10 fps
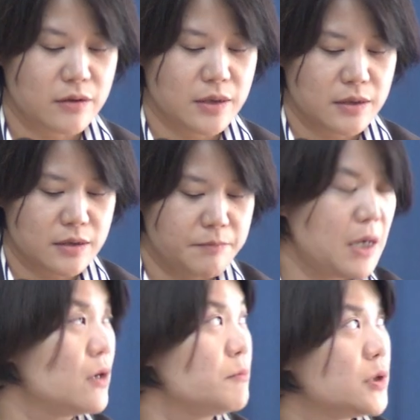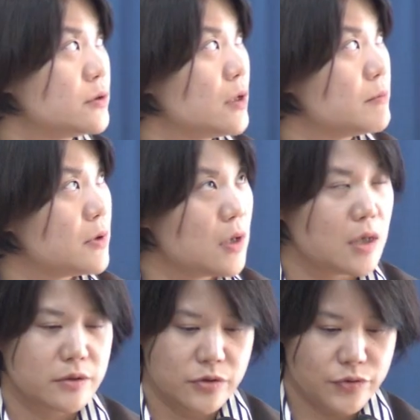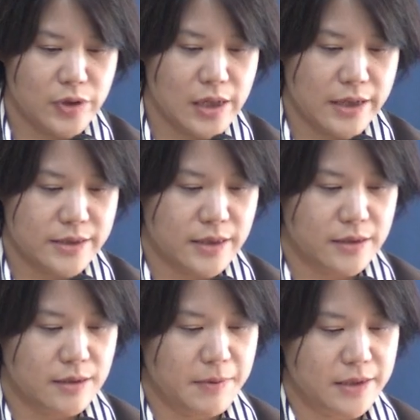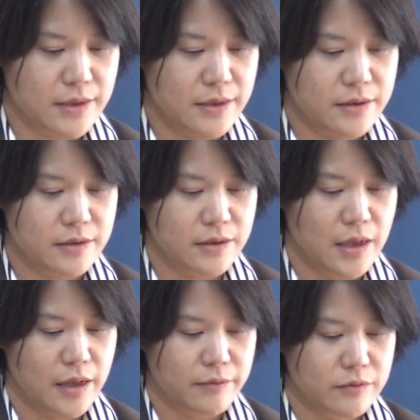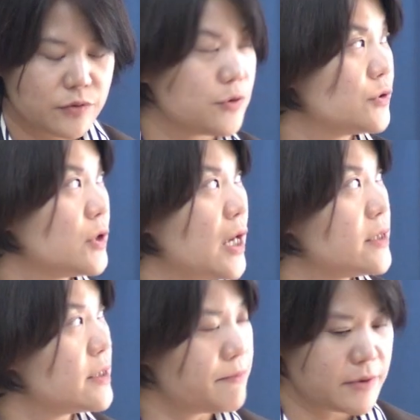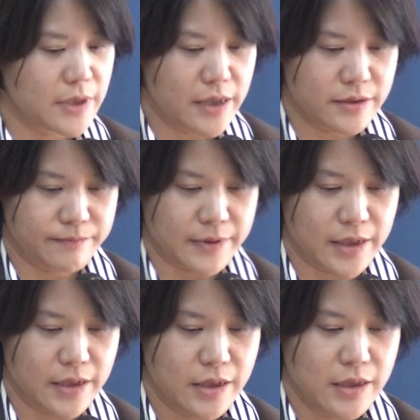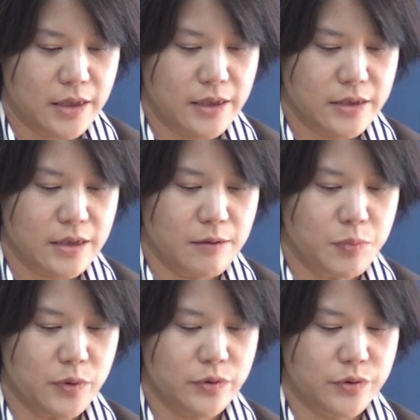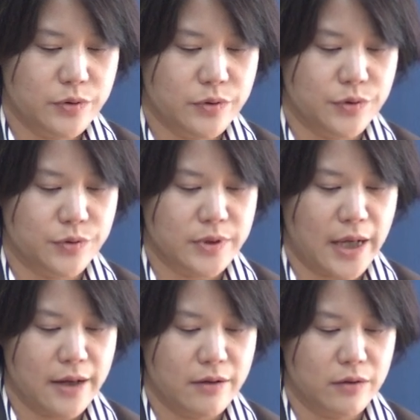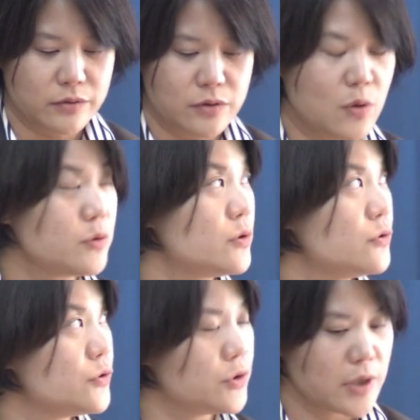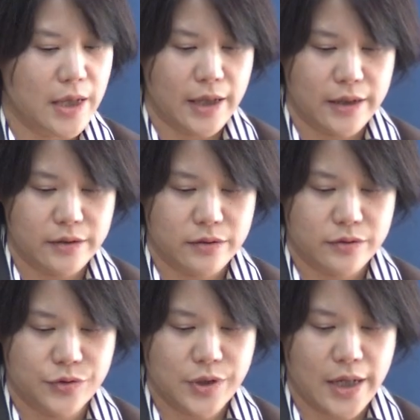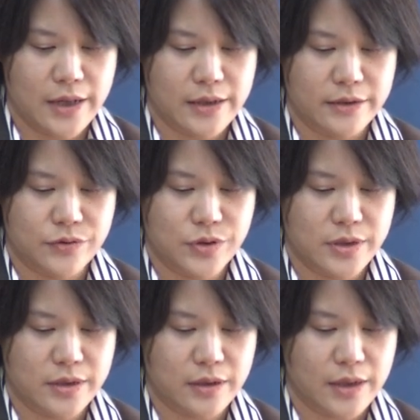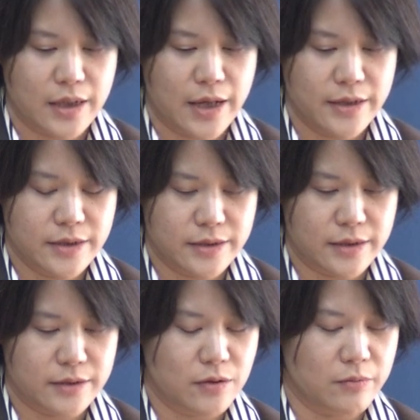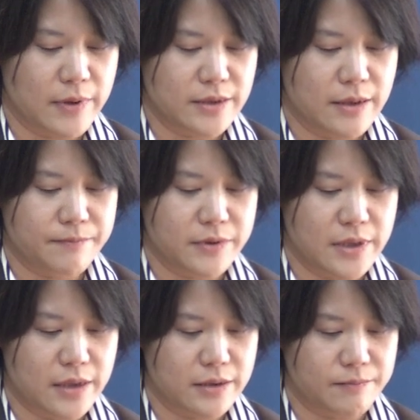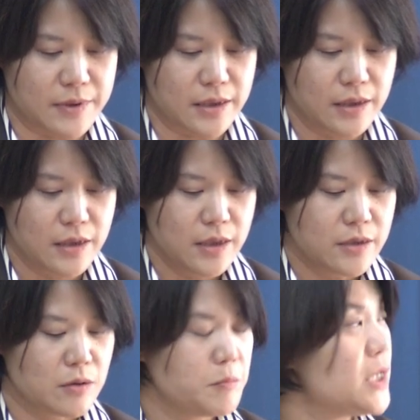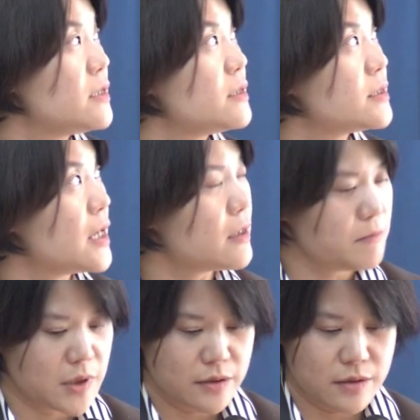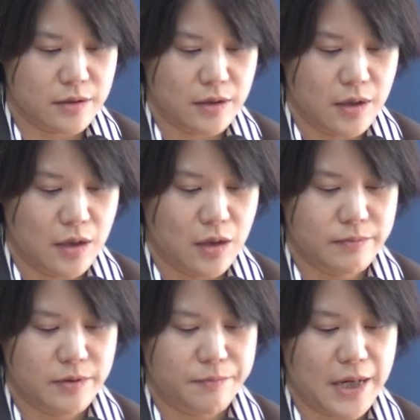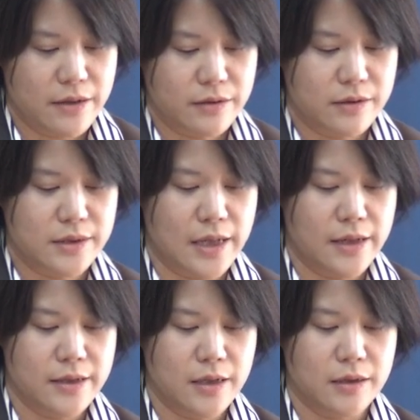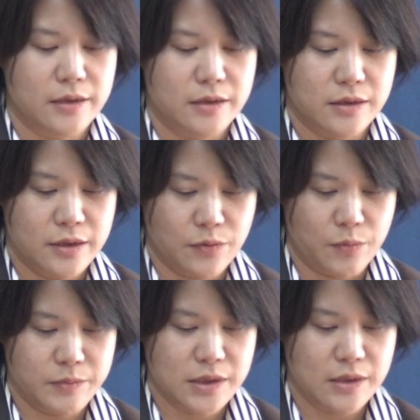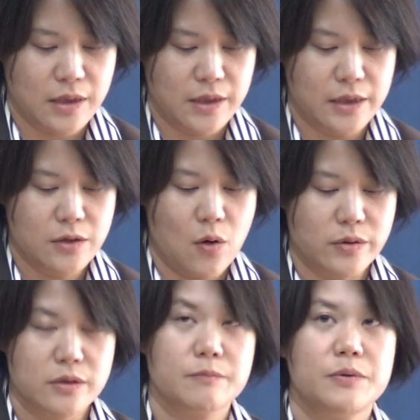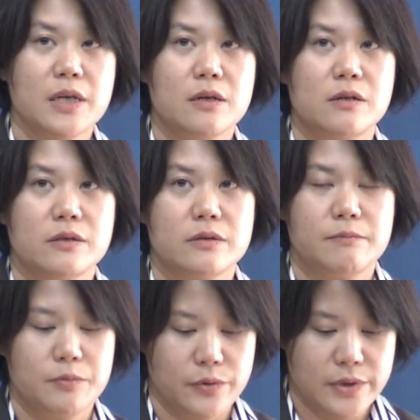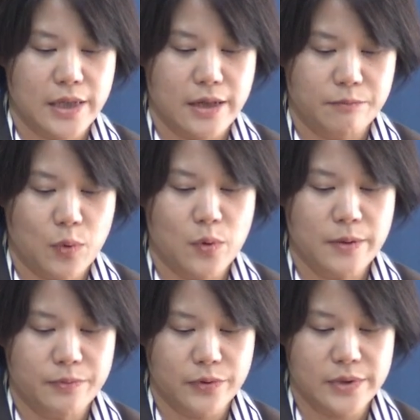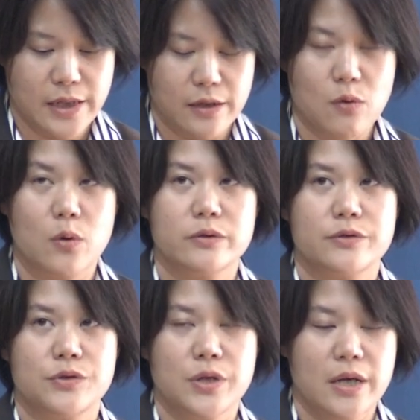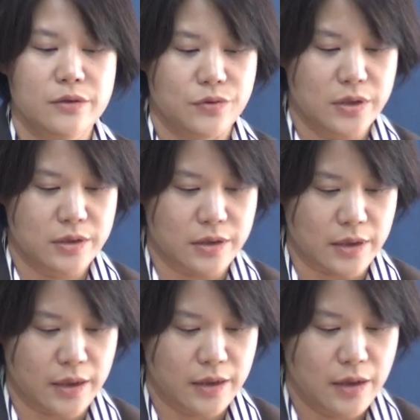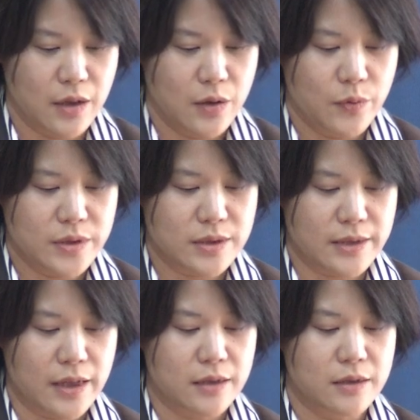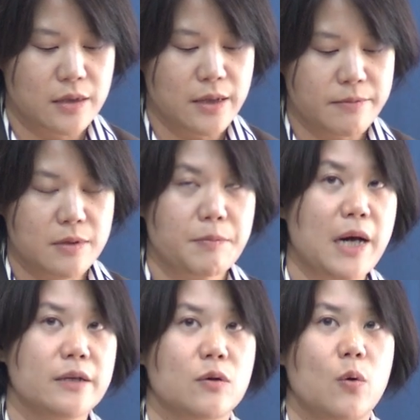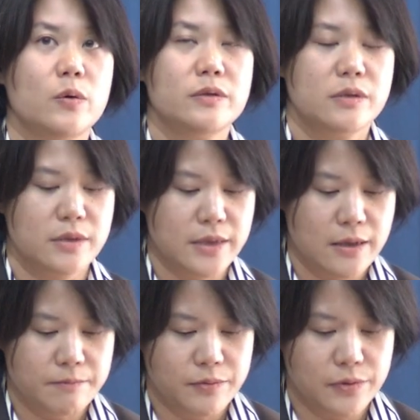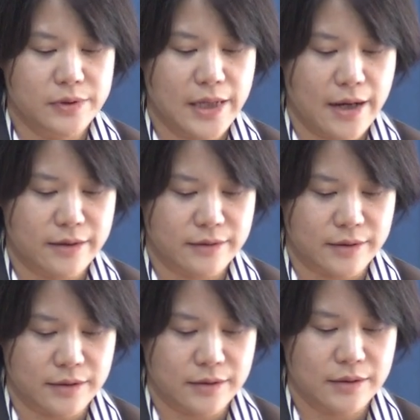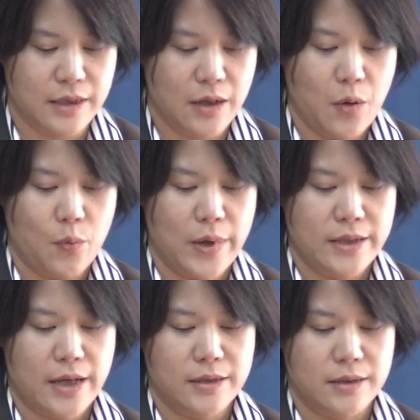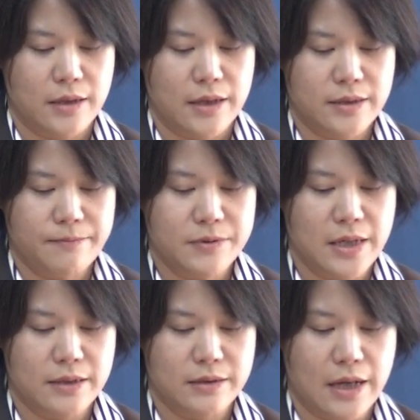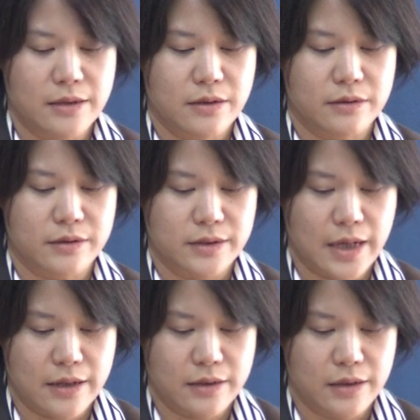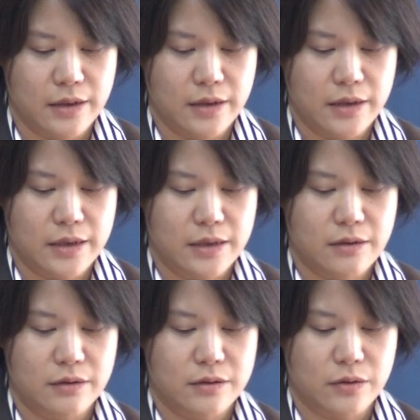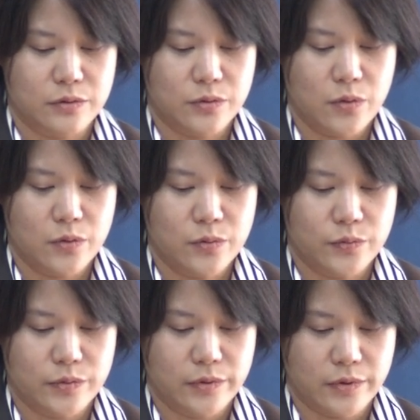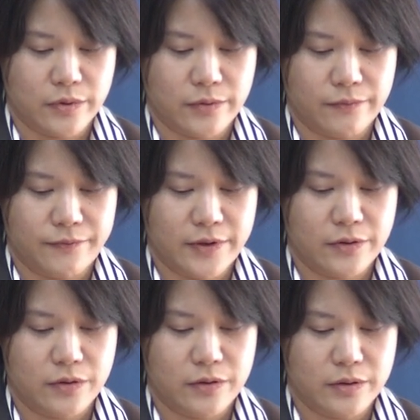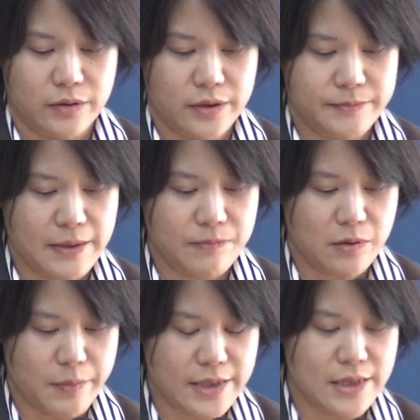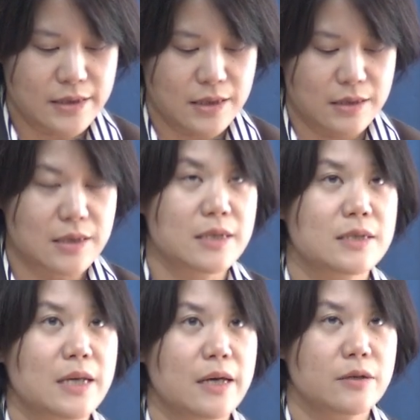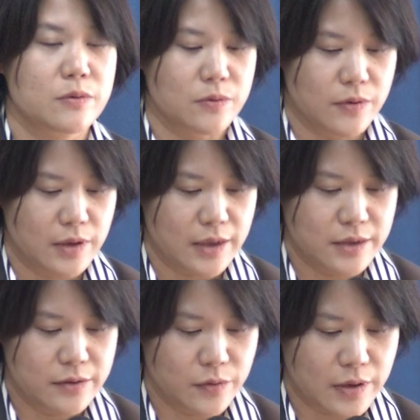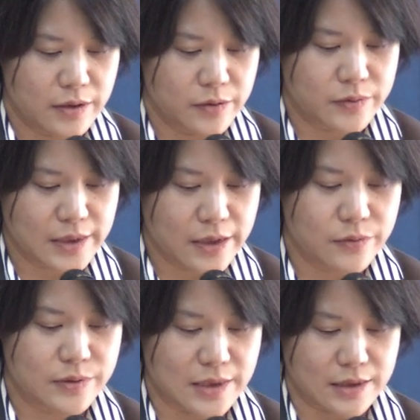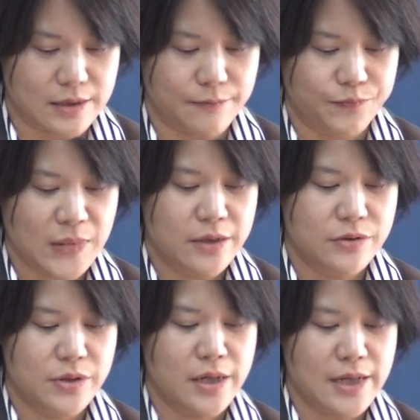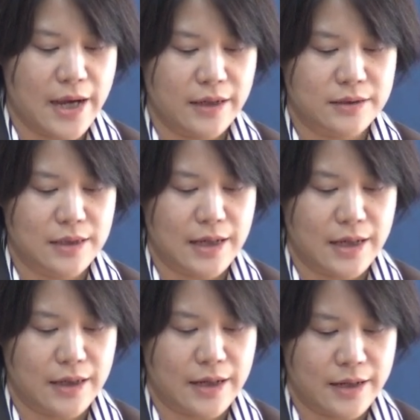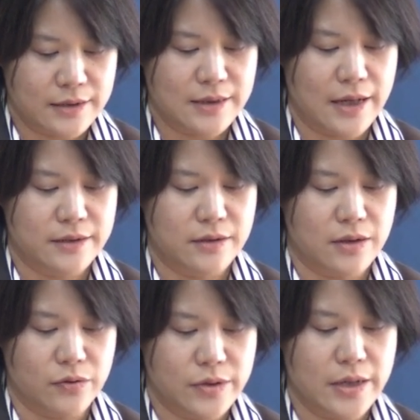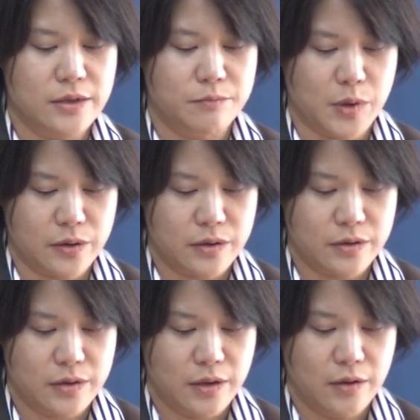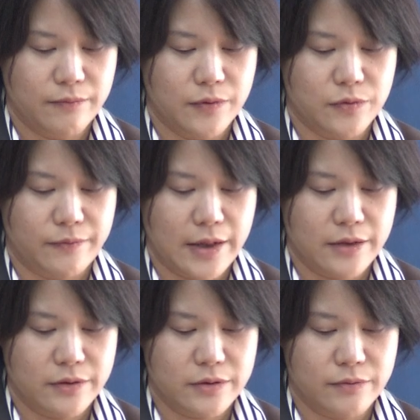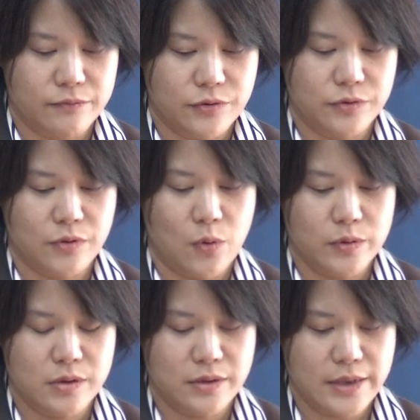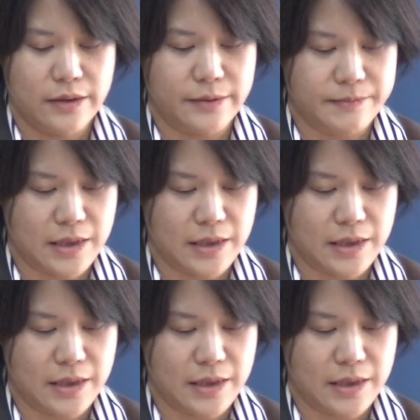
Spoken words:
the development of neutralizing antibodies to SF-TSB, it is important to take a closer look at the GN and GC antigens of SF-TSB. The middle segment of the virus genetic genomes encodes a precursor polyprotein called GN-GC, which gets cleaved by the host cell proteases. When SF-TS enters the cell, it does so via receptor-mediated endocytosis. GNX acts as an attachment for the virus to host cell